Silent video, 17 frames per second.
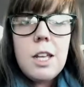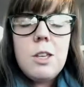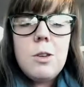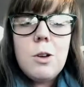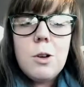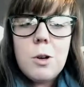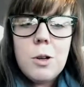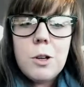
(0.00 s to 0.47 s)

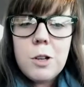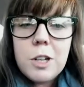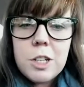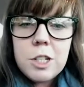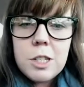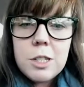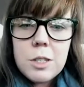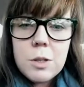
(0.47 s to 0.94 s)
You go to a
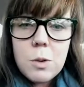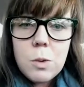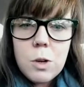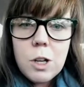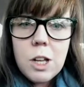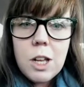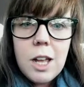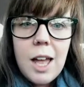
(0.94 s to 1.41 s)
Christian
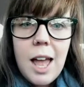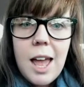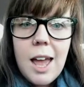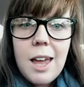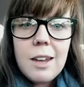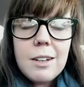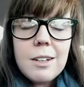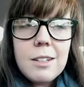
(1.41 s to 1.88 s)
school
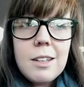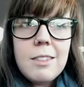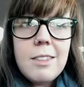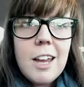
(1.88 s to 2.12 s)
and